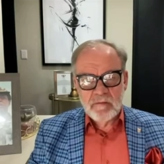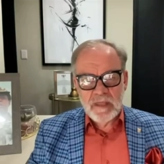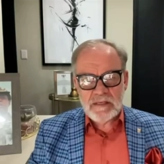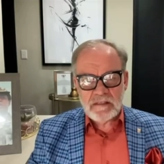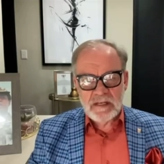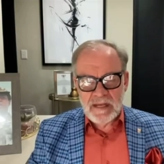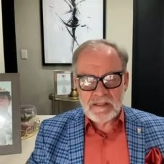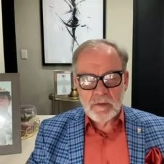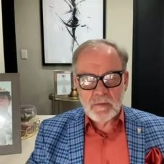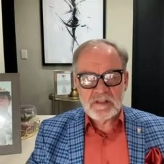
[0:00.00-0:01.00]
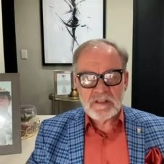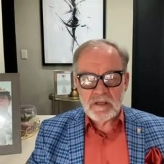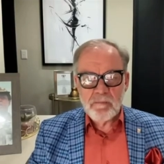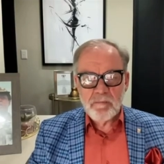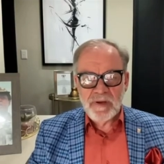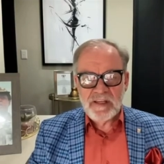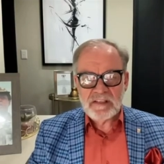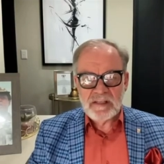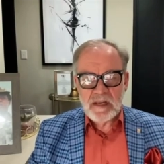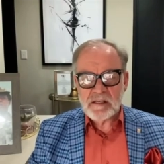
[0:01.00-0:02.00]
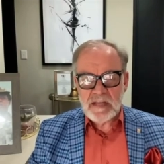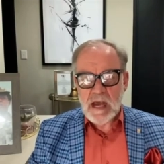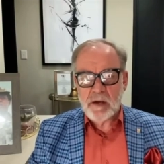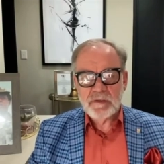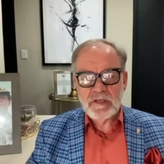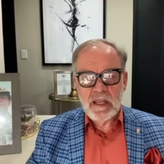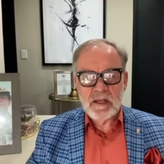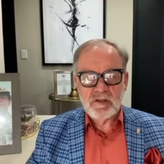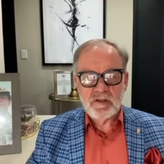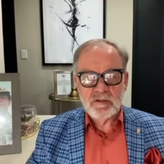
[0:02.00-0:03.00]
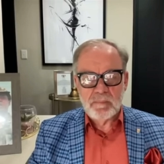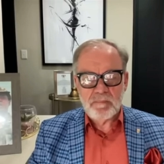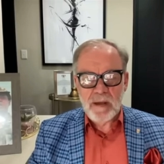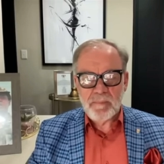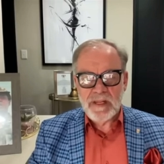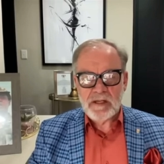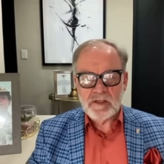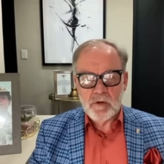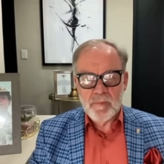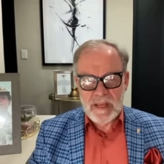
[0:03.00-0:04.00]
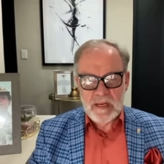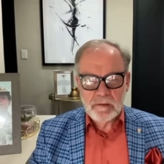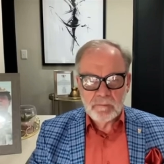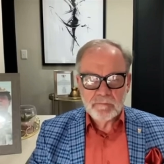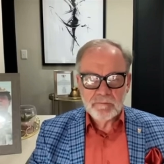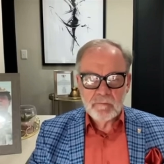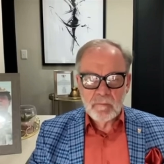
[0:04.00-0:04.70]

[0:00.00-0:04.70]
This letter was simply sent out into the public domain